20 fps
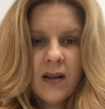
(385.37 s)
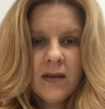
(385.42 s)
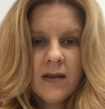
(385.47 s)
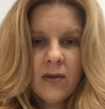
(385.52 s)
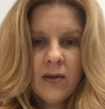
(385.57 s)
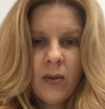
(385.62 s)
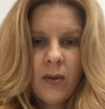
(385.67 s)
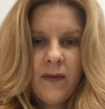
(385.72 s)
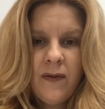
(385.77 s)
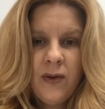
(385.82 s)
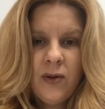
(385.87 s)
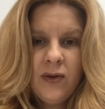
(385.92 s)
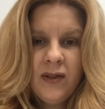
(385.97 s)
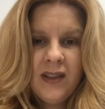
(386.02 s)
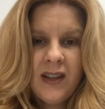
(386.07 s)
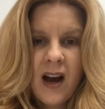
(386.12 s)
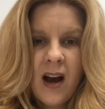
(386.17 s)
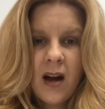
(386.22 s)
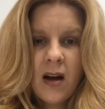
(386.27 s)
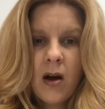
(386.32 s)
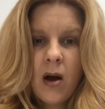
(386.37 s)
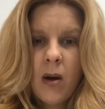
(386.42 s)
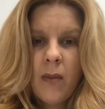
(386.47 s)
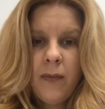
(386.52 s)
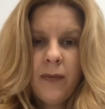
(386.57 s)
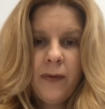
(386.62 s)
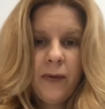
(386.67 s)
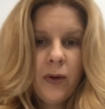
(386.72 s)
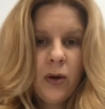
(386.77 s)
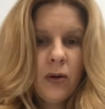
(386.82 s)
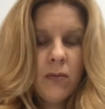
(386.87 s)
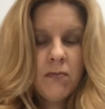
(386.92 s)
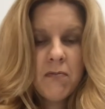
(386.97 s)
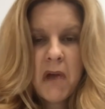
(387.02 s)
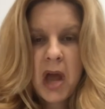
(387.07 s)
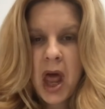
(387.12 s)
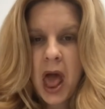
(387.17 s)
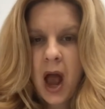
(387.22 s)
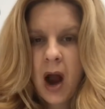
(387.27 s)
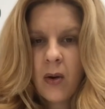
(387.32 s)
So if you stack up for
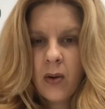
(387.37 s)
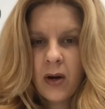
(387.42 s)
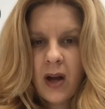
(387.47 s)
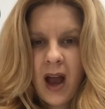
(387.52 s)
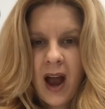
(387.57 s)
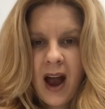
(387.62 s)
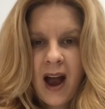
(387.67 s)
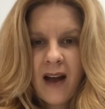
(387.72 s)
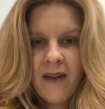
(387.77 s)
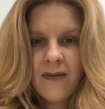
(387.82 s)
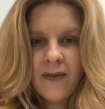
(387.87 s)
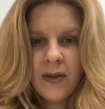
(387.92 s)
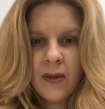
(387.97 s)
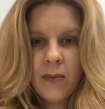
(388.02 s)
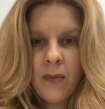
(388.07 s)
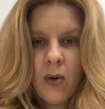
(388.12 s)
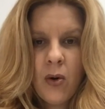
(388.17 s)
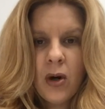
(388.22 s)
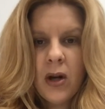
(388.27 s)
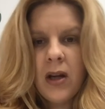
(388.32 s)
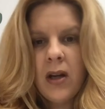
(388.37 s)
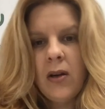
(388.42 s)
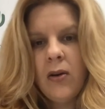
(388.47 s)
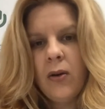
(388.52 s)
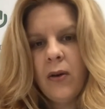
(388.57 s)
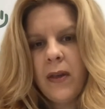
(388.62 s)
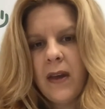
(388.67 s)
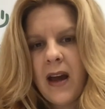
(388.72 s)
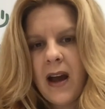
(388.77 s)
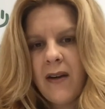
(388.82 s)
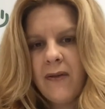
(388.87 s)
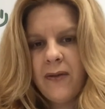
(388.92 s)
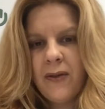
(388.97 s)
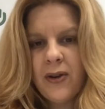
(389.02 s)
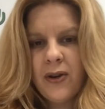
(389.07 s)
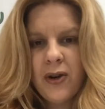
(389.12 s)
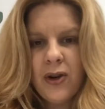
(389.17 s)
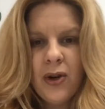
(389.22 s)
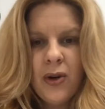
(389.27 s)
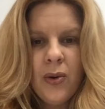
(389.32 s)
an hour and a half in the morning or the
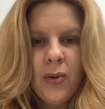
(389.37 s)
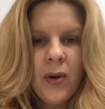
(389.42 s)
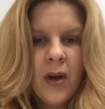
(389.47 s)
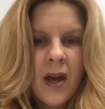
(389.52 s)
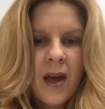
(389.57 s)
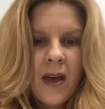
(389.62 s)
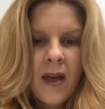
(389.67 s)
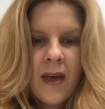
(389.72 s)
afternoon,